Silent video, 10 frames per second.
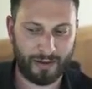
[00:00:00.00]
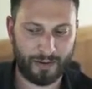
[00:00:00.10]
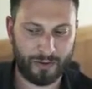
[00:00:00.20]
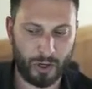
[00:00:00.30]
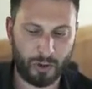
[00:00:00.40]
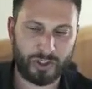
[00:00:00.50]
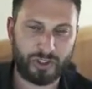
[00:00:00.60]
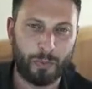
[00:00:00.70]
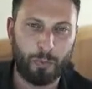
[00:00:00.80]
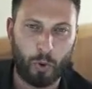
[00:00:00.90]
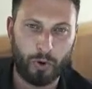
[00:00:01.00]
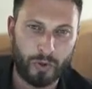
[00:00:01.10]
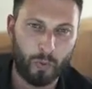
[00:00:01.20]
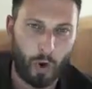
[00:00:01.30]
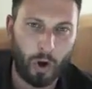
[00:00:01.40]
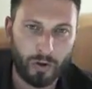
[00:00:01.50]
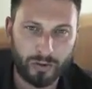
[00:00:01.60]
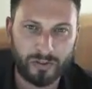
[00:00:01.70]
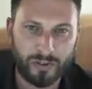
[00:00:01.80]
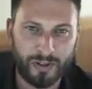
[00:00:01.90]
supporting walls.
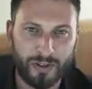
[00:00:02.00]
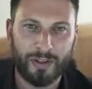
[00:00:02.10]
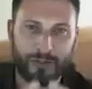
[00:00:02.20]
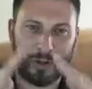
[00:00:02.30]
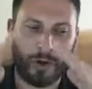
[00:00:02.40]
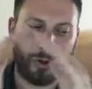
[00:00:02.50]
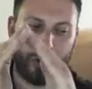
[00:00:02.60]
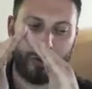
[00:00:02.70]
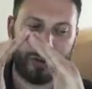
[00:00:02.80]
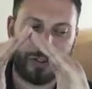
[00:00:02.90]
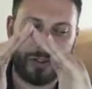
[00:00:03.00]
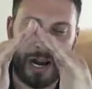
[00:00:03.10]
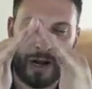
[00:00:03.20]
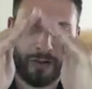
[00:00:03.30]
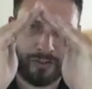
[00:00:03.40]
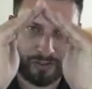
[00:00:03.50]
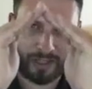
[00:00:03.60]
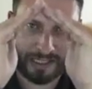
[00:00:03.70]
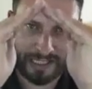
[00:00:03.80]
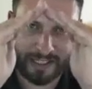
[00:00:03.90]
So, you got your house like
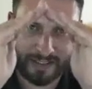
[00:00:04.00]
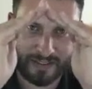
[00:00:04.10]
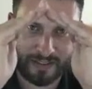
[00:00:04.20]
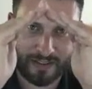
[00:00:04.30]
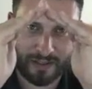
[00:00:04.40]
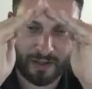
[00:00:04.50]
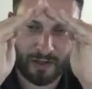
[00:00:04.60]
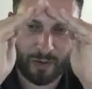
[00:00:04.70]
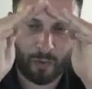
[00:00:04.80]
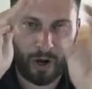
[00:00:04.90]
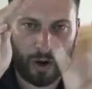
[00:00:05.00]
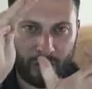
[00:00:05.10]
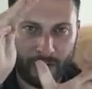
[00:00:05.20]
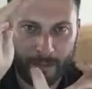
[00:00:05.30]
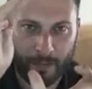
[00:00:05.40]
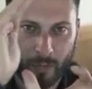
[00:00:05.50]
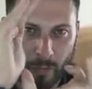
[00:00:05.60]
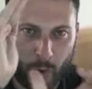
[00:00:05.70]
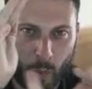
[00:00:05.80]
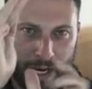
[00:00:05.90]
this. Well, the
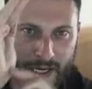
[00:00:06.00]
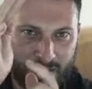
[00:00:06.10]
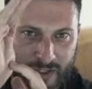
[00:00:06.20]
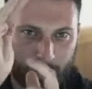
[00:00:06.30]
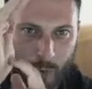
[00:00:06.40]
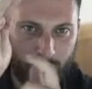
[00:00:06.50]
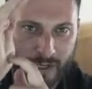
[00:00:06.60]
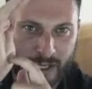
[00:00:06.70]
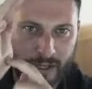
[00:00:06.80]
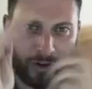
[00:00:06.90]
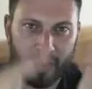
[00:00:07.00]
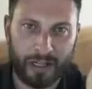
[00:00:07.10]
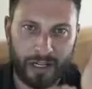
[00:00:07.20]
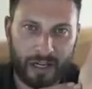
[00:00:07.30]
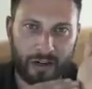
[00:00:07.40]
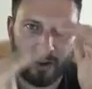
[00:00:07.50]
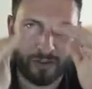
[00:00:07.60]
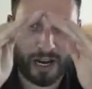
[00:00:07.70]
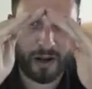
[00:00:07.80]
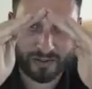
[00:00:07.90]
weight is supported here and here on the
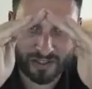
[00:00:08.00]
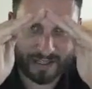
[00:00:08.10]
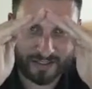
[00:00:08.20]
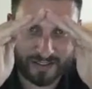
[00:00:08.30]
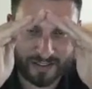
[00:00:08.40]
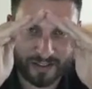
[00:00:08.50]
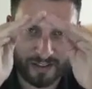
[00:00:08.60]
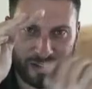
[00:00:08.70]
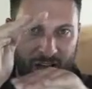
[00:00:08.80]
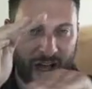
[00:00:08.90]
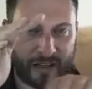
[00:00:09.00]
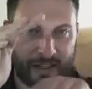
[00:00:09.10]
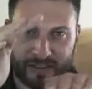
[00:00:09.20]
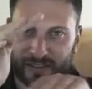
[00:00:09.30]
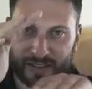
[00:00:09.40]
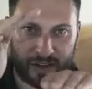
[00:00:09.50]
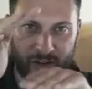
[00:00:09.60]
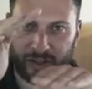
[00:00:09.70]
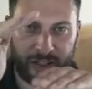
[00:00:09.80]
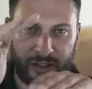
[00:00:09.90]
outsides, not
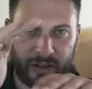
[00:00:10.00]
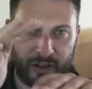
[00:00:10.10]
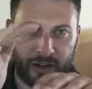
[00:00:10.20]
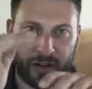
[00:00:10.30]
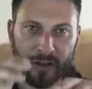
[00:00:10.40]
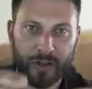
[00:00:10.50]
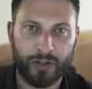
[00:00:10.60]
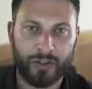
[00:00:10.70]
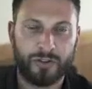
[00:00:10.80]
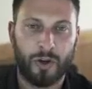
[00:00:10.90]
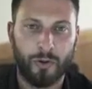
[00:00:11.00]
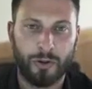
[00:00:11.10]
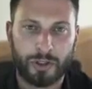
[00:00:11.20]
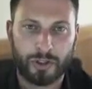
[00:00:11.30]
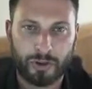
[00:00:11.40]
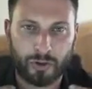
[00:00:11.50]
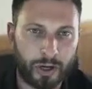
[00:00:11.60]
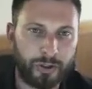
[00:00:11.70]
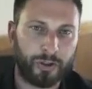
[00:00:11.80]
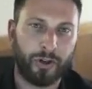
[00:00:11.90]
necessarily here. So the
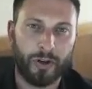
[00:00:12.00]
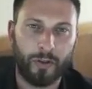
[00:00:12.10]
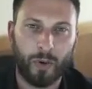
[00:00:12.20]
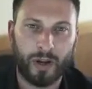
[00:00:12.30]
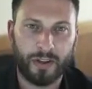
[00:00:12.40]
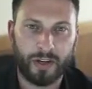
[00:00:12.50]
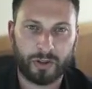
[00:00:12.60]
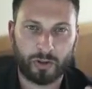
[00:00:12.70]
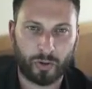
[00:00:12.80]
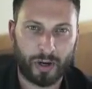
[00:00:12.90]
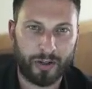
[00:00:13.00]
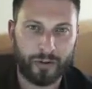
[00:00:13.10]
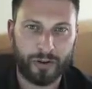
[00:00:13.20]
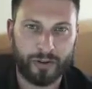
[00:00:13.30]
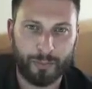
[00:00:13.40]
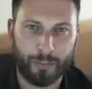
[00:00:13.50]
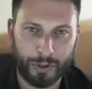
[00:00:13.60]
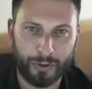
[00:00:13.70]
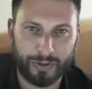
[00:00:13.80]
structure and the way that a trailer is built